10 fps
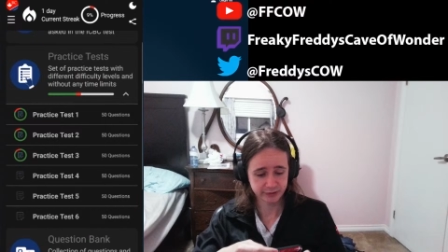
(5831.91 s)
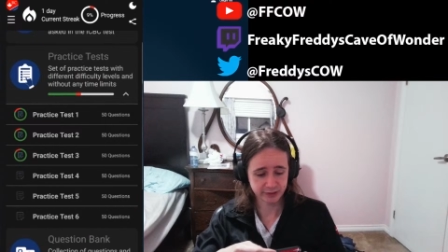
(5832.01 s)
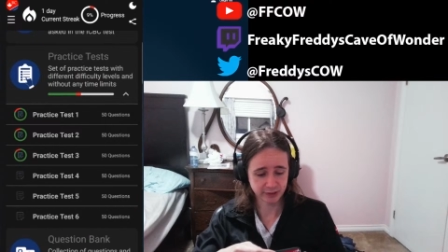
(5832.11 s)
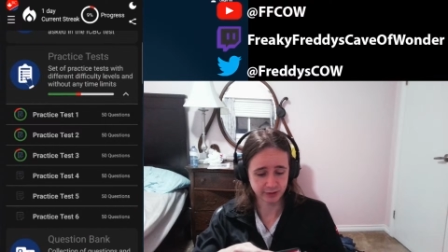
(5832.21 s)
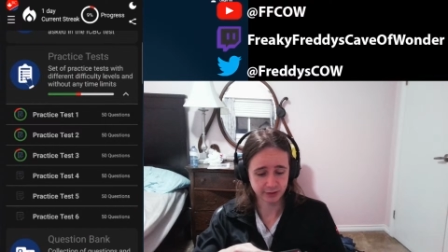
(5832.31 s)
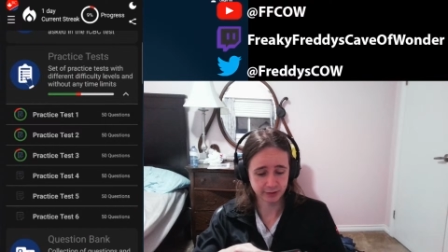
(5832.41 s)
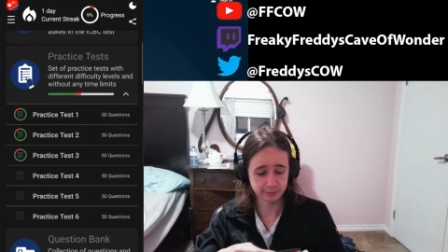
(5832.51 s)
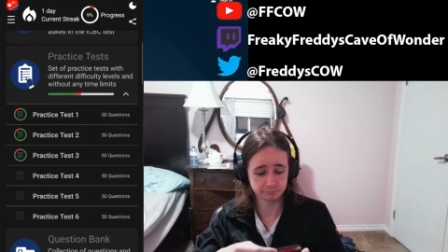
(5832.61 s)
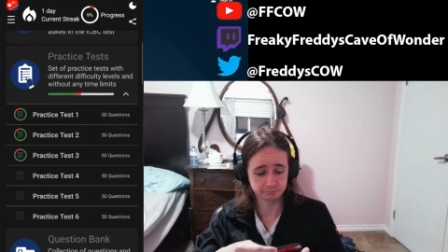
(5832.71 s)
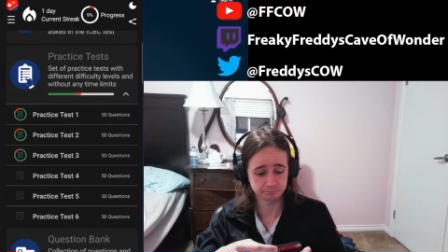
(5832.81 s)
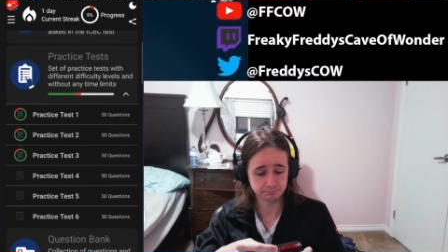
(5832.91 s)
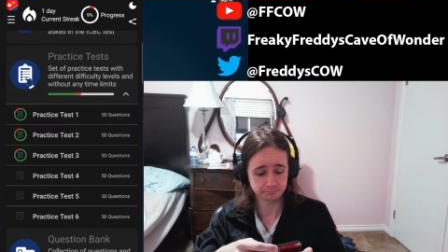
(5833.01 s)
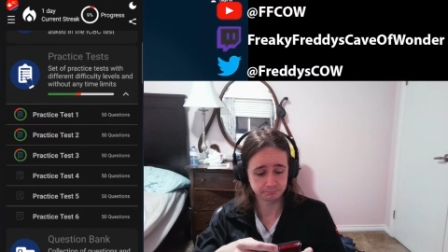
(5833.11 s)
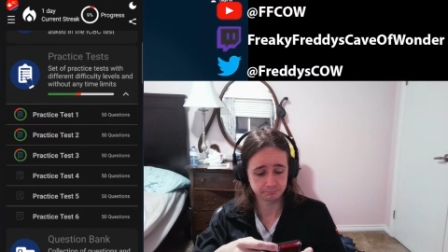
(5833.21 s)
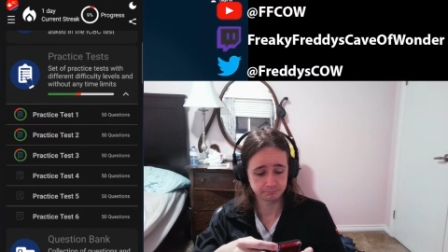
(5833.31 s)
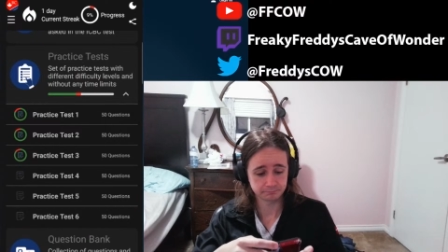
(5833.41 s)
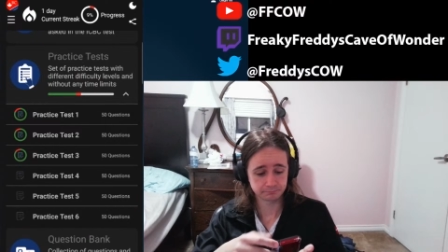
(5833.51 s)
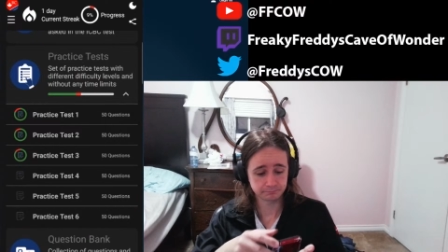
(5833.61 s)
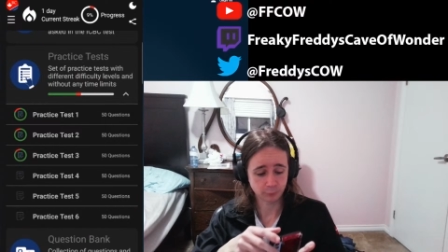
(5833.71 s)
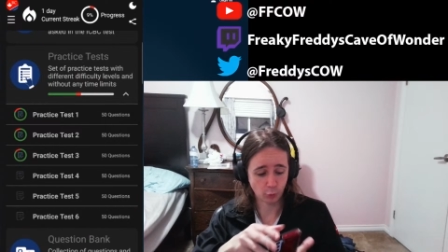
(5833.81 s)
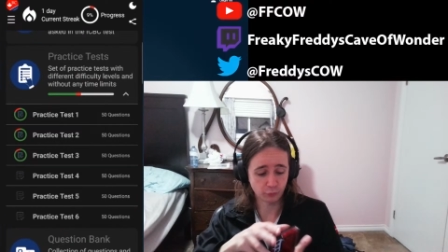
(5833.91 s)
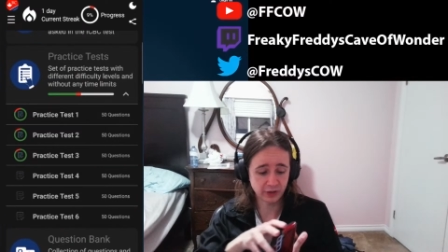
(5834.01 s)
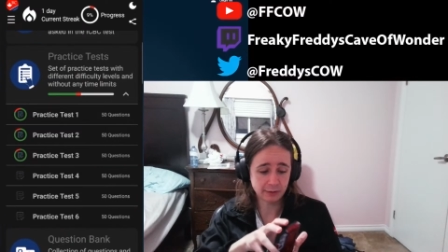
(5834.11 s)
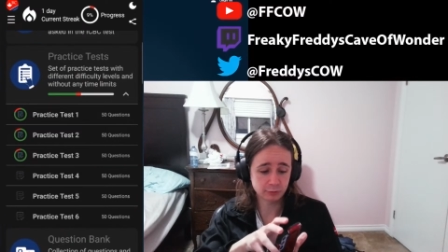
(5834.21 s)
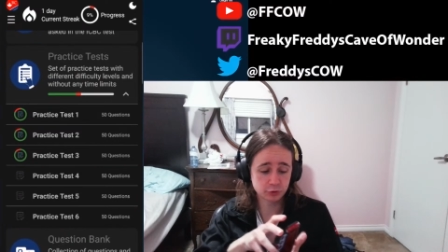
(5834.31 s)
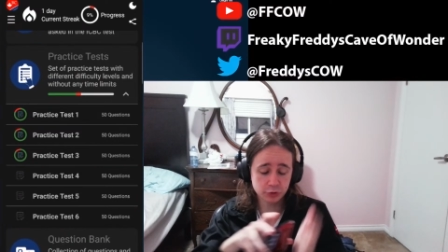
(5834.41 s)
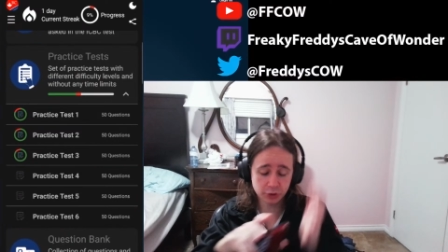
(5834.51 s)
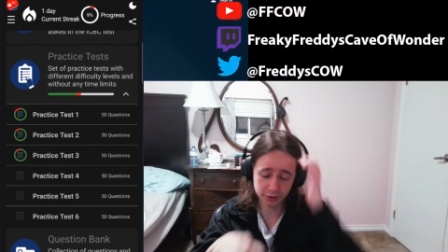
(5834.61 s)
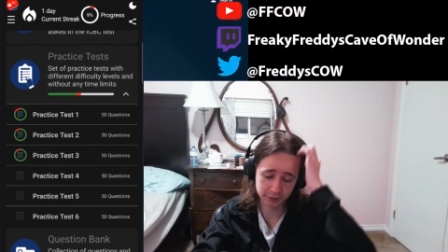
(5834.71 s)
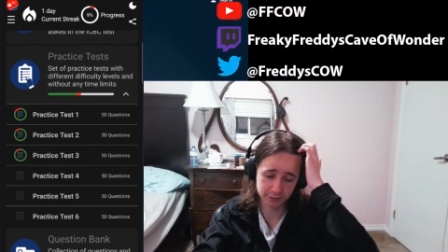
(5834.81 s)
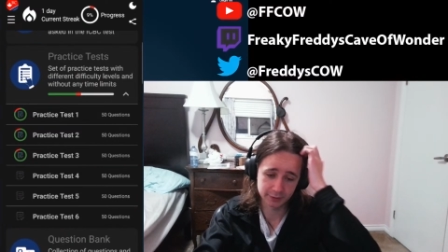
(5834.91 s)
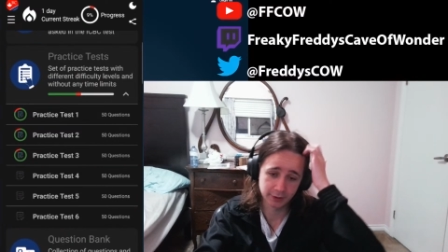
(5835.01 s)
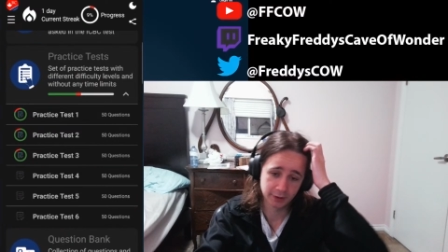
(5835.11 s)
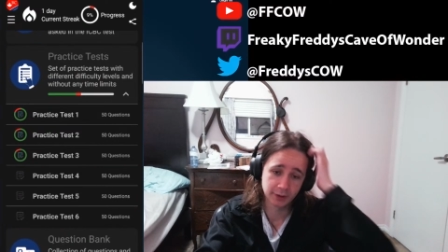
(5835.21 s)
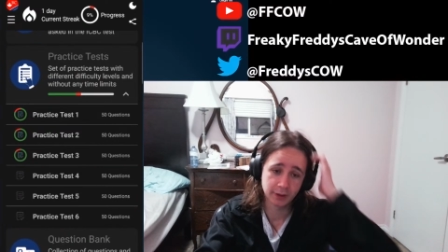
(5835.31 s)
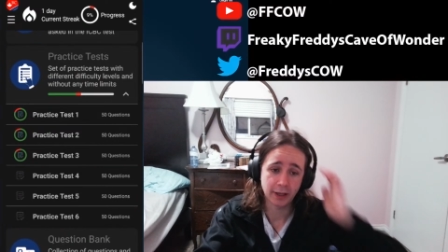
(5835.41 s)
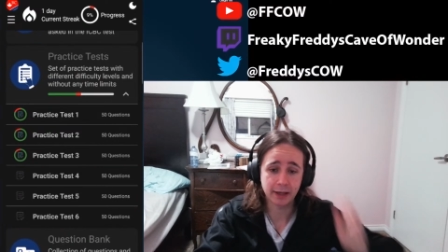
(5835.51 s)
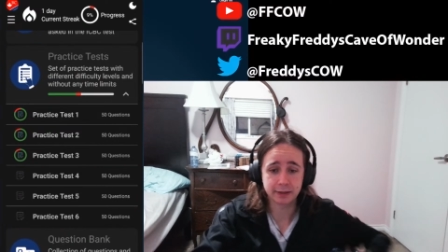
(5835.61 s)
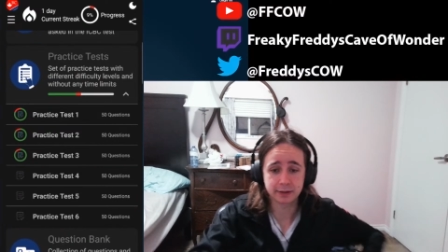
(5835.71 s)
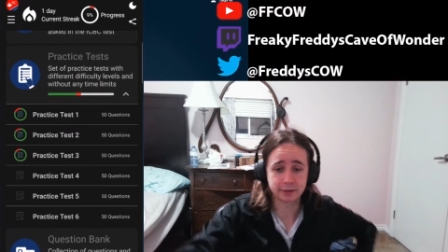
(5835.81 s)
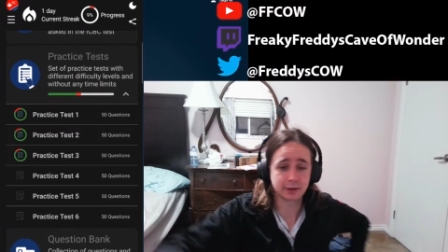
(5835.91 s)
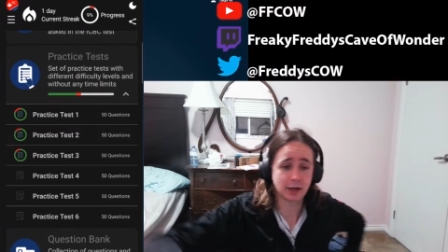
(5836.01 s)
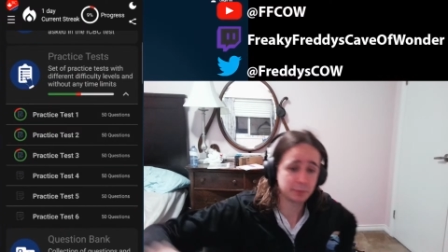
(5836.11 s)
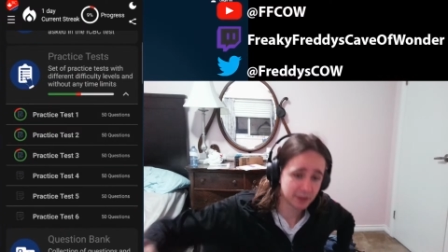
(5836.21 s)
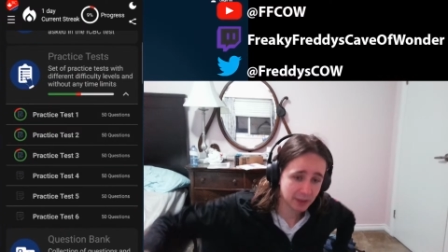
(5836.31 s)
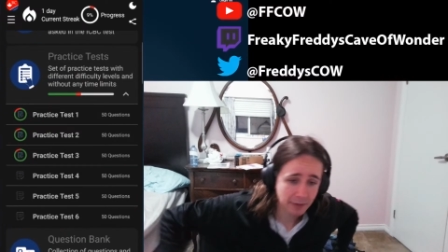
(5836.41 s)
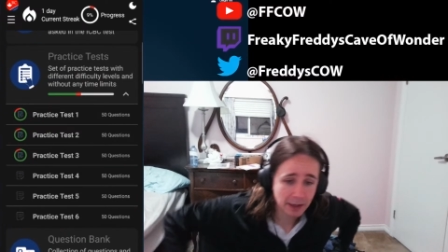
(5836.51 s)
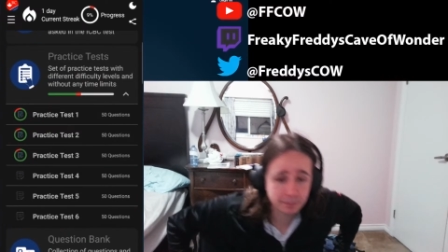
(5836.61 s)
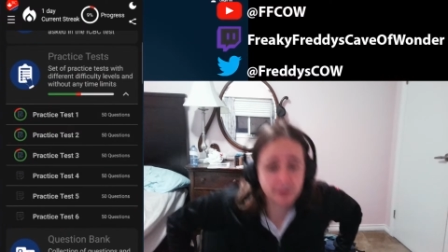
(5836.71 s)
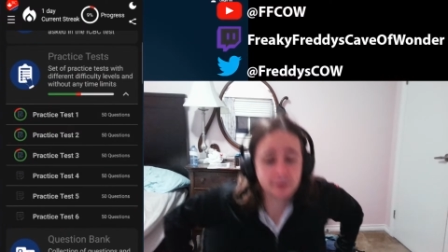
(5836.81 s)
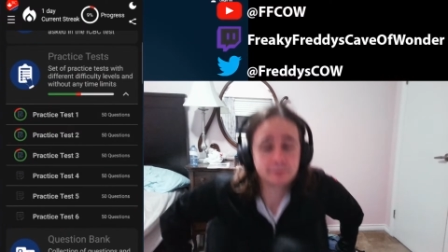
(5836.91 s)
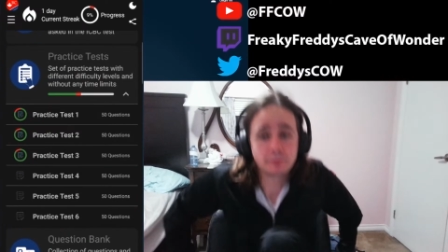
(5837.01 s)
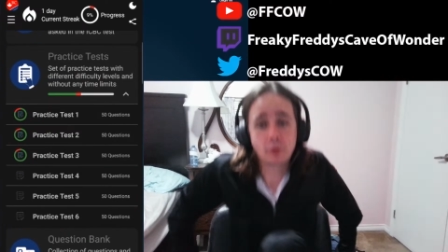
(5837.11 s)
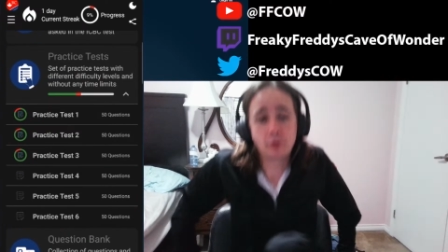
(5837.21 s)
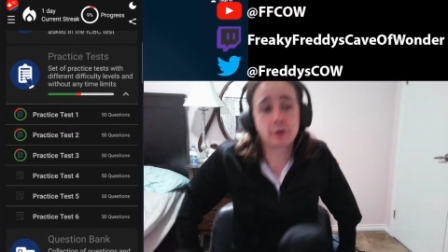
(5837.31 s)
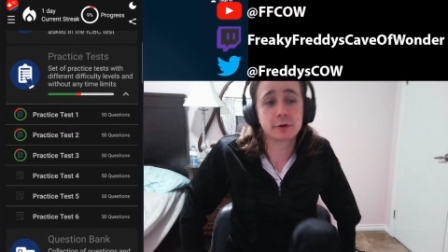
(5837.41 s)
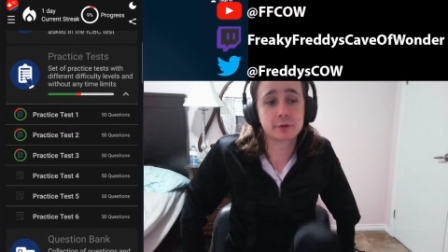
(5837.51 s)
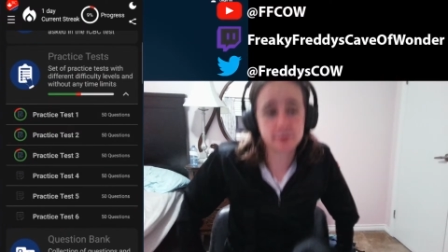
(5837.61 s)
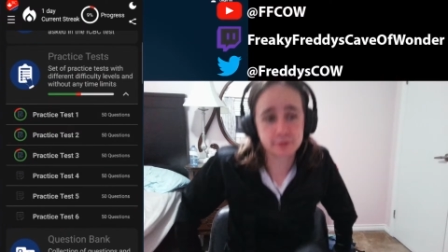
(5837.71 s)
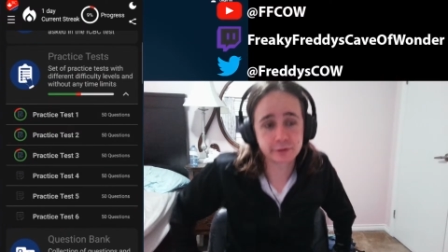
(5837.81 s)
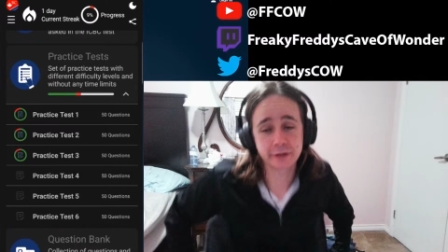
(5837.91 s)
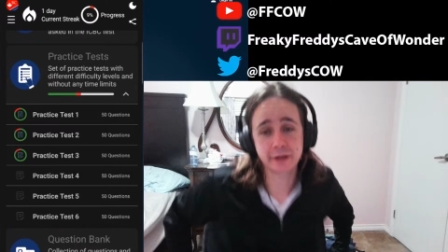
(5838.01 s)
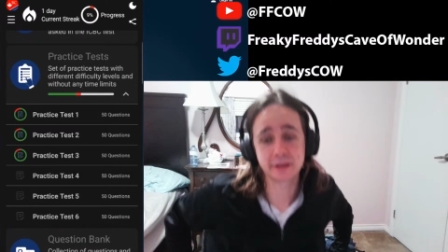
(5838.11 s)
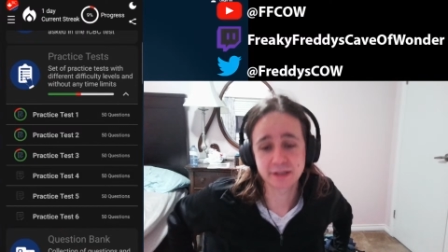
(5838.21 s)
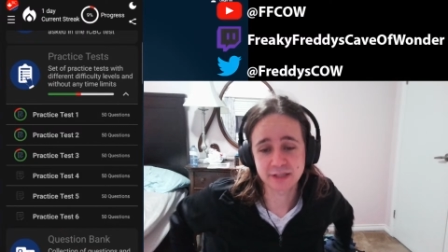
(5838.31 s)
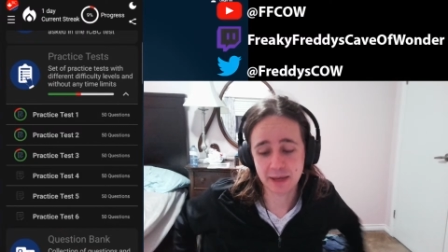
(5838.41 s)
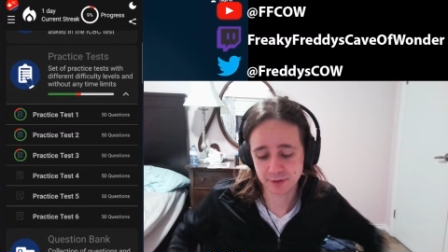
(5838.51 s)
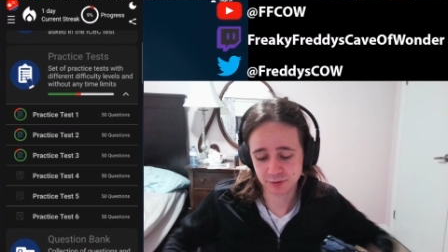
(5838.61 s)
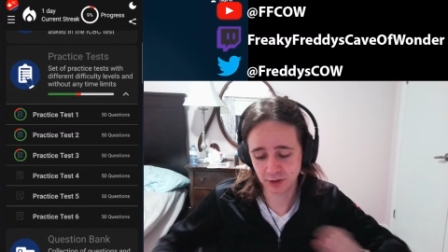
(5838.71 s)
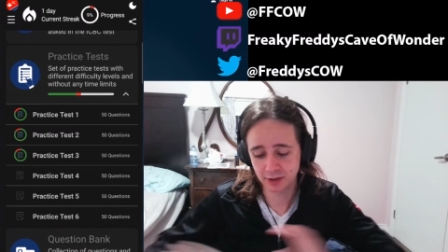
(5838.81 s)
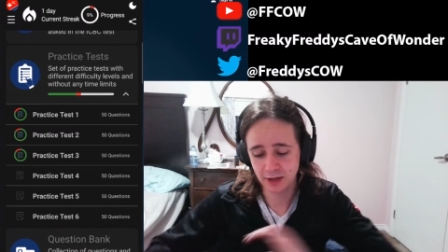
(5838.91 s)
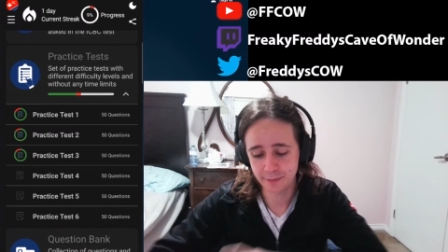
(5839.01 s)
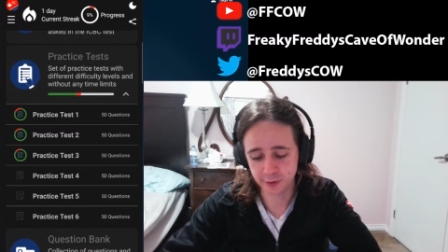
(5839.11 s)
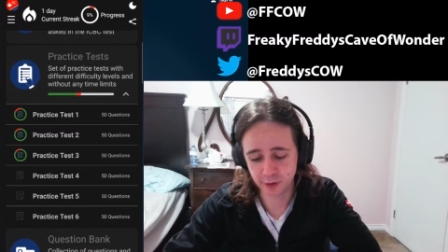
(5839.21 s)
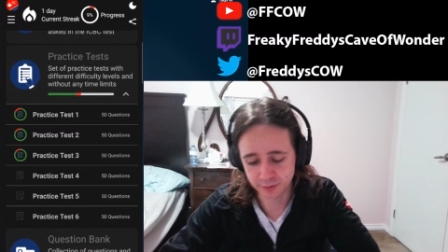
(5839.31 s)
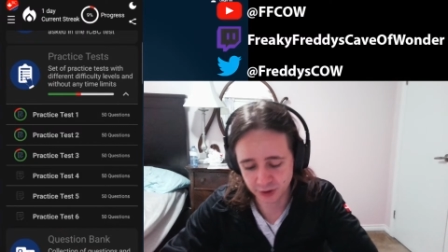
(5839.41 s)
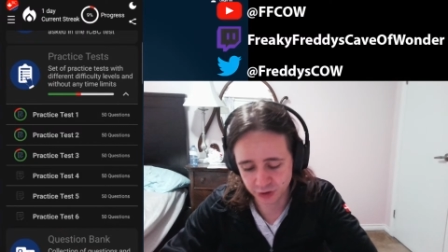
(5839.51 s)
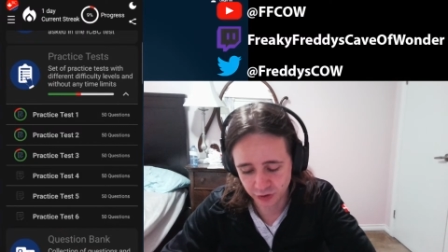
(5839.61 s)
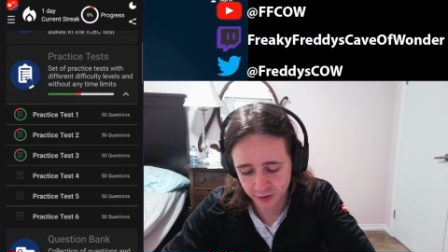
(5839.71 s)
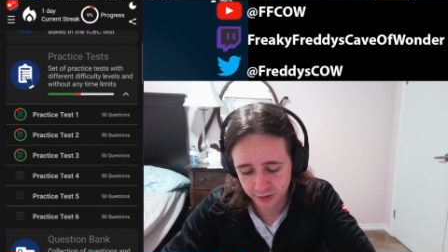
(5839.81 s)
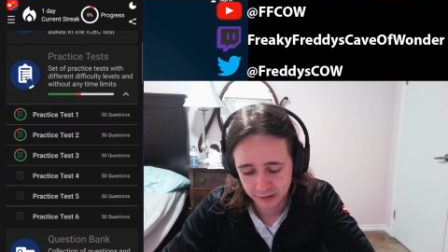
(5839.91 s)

So, hopefully I will do good. And, I mean, there might be more in this app as well. I'm not 100% sure.